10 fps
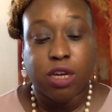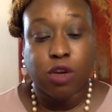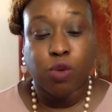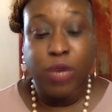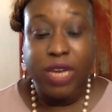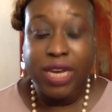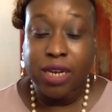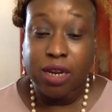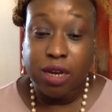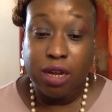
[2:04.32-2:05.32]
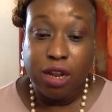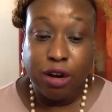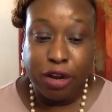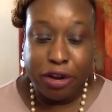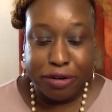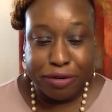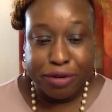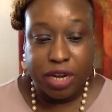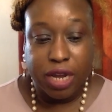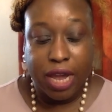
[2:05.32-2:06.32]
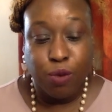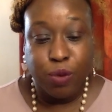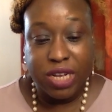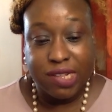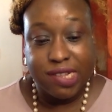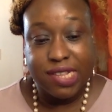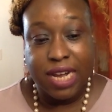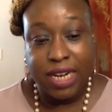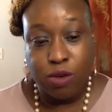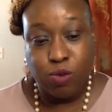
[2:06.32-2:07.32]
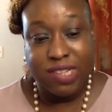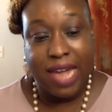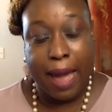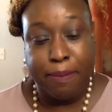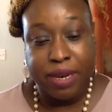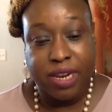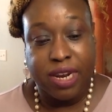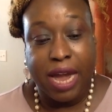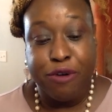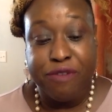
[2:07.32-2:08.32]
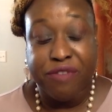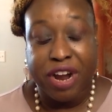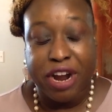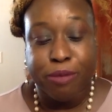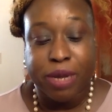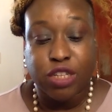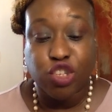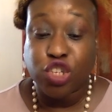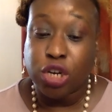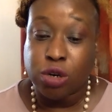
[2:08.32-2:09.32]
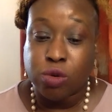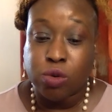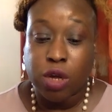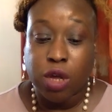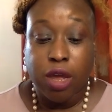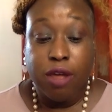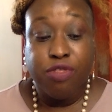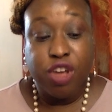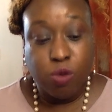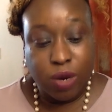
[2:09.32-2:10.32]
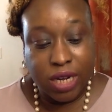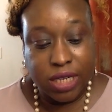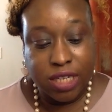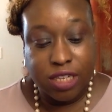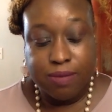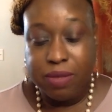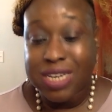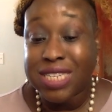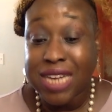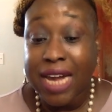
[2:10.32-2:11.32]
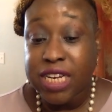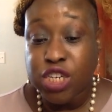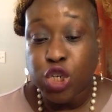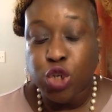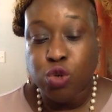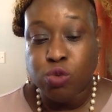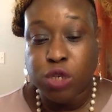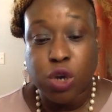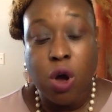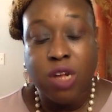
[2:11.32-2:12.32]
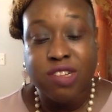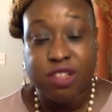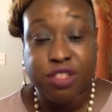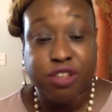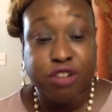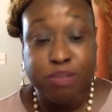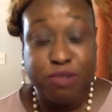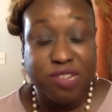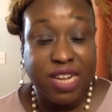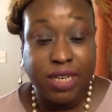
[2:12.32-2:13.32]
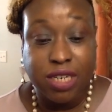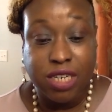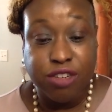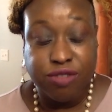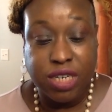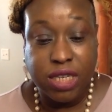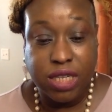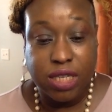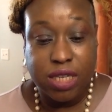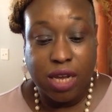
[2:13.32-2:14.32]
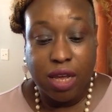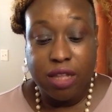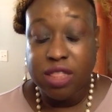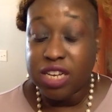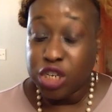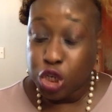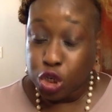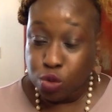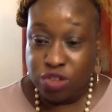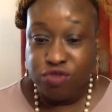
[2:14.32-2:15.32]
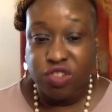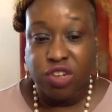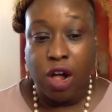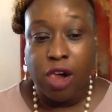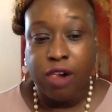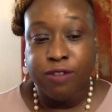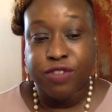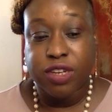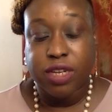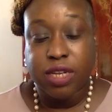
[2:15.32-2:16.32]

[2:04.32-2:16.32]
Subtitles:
We can learn and we can study what's happened in our environment. So there was a tech issue which caused a 30% decrease. The issue was resolved